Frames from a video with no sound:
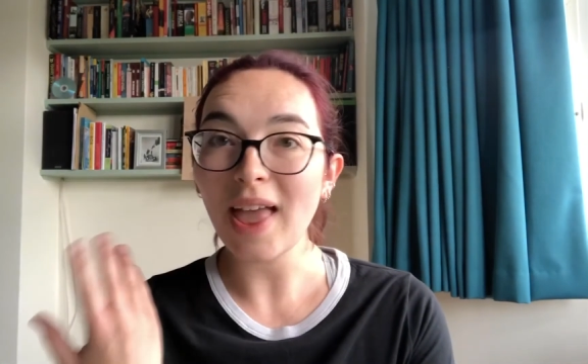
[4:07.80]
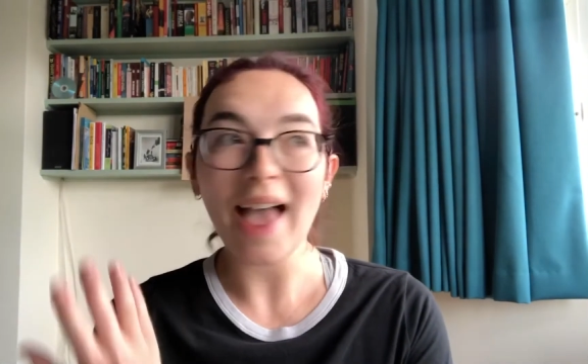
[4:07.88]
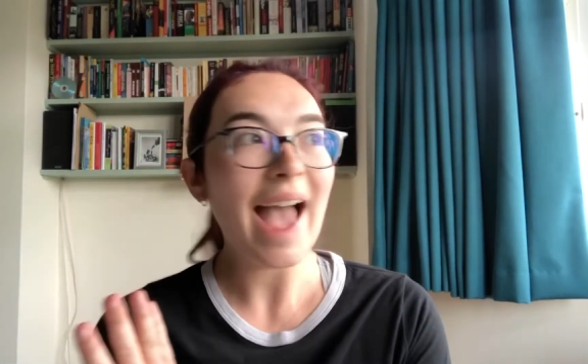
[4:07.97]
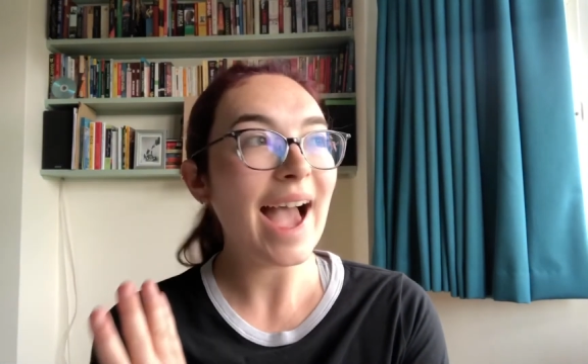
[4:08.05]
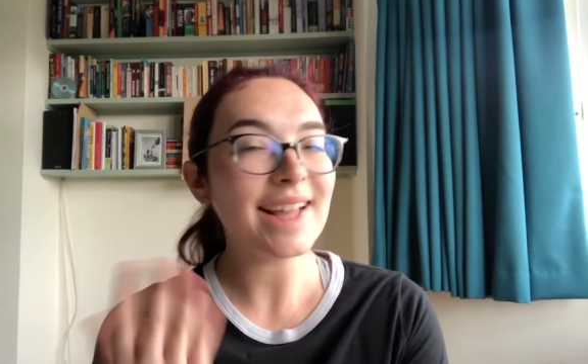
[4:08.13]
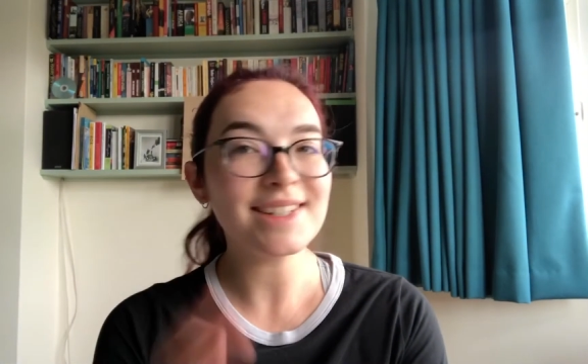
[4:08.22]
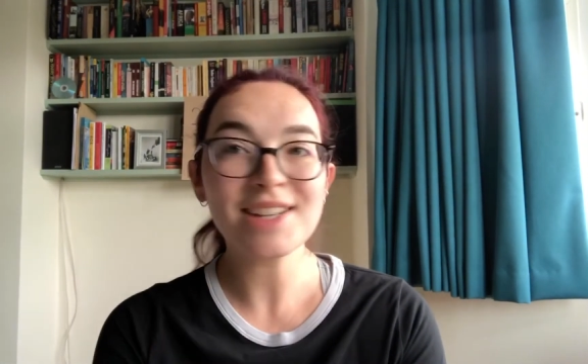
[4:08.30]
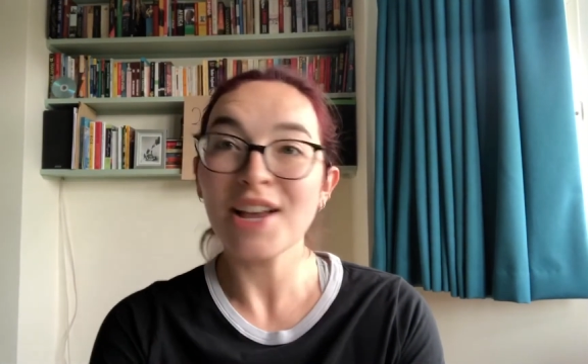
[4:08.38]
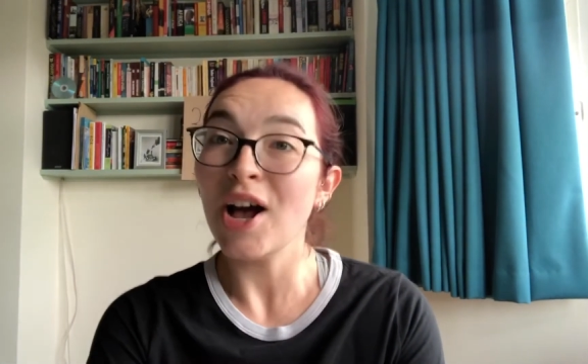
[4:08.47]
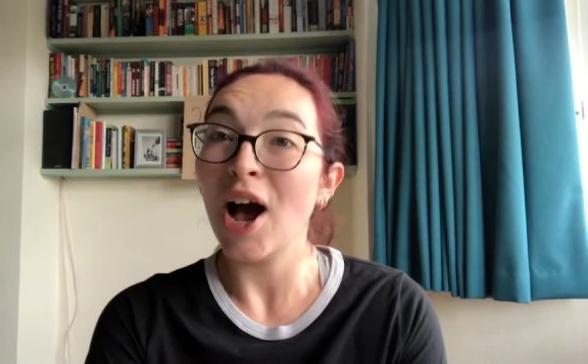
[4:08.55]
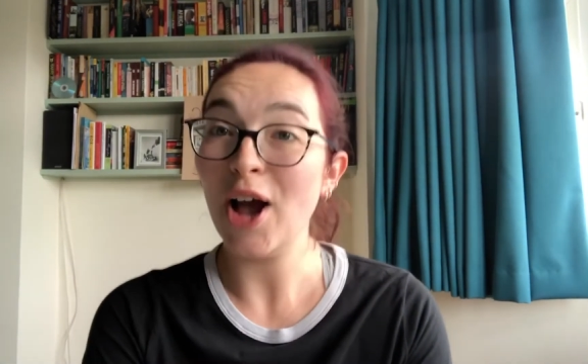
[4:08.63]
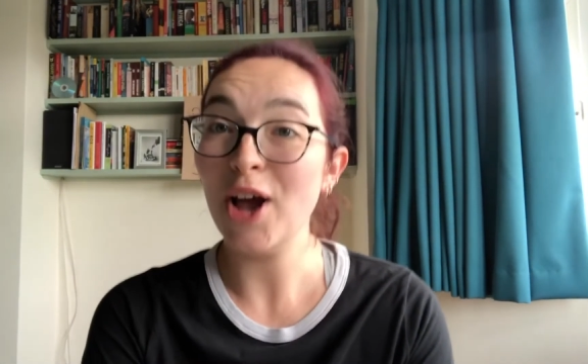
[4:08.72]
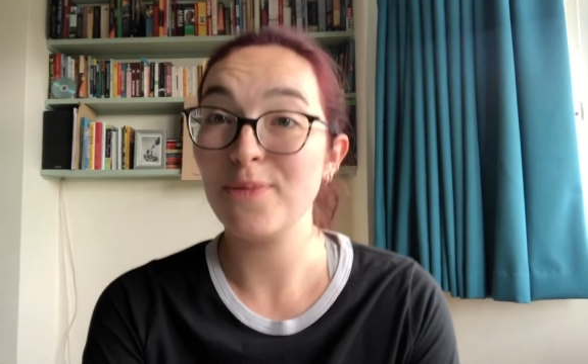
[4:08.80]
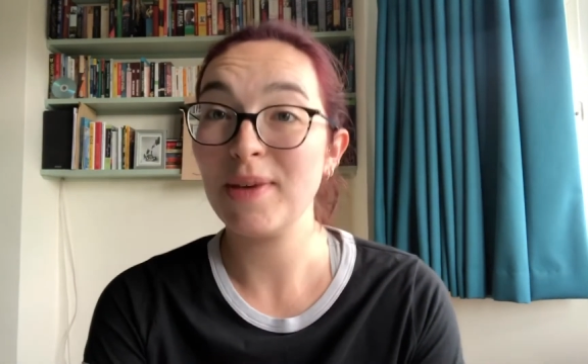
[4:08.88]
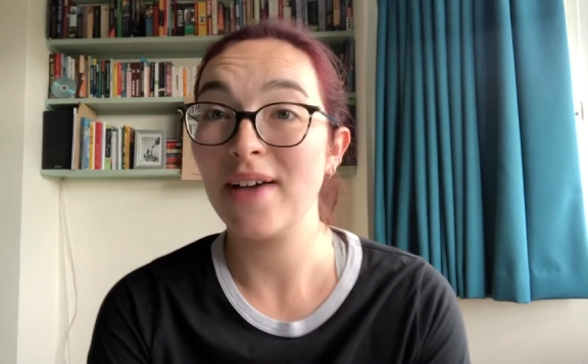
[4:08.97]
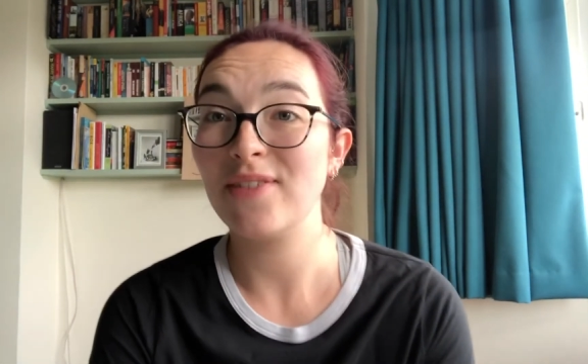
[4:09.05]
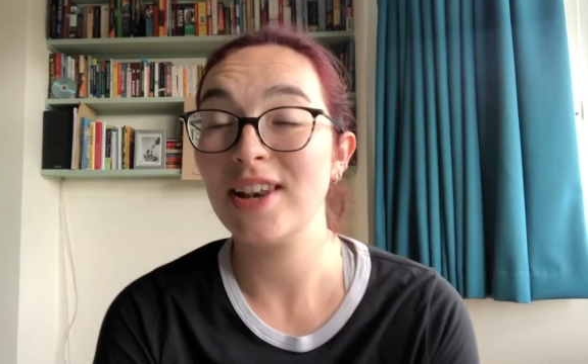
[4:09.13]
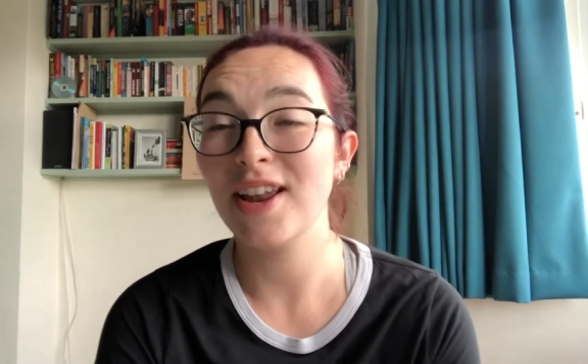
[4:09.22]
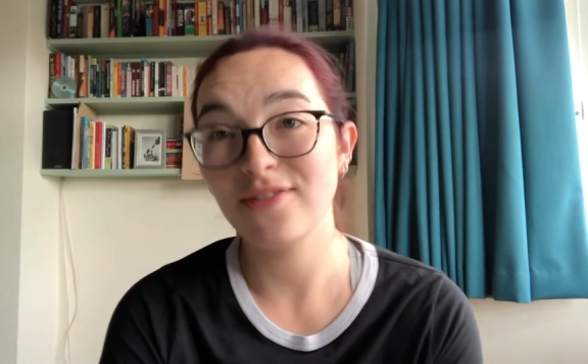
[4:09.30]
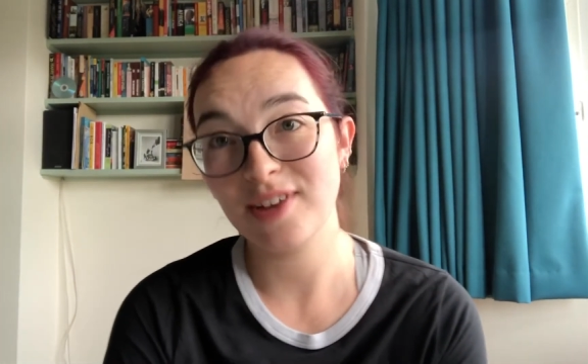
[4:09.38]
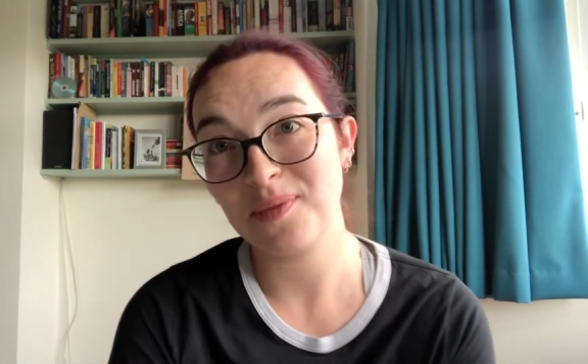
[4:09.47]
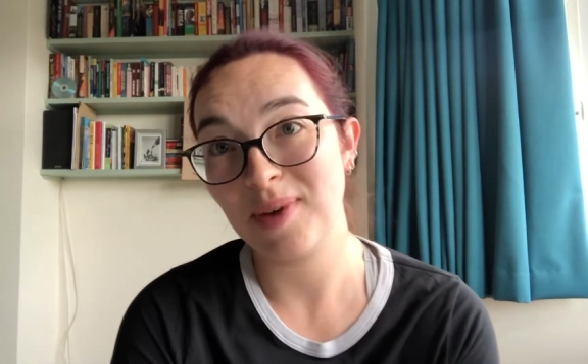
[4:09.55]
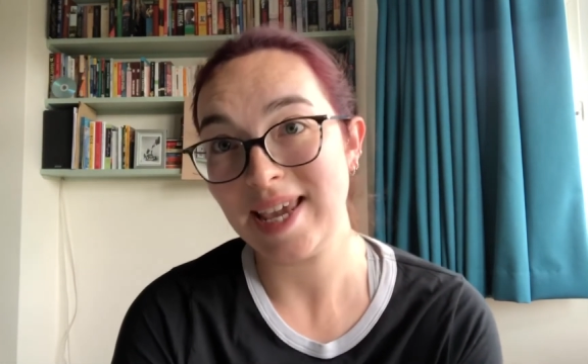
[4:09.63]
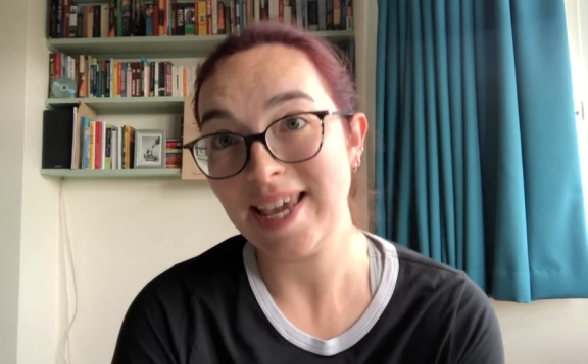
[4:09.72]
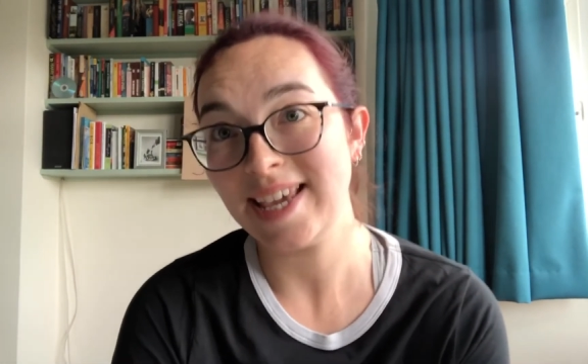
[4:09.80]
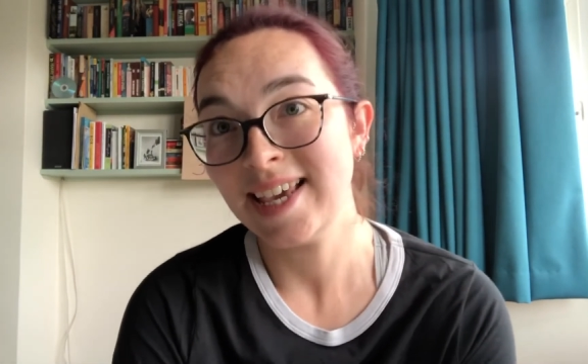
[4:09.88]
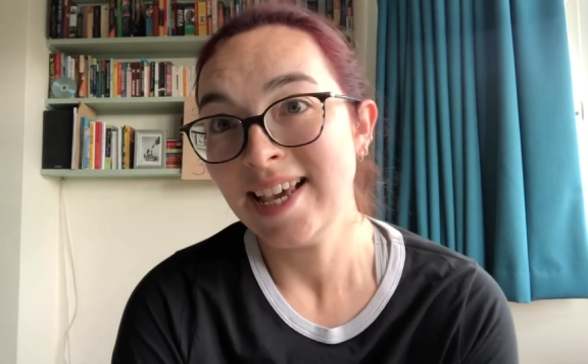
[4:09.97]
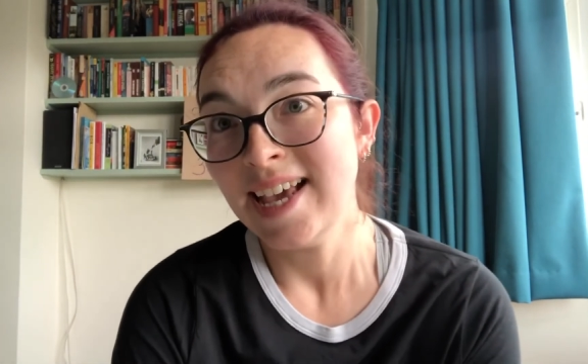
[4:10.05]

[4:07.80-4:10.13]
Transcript: And I hope you have a lovely week,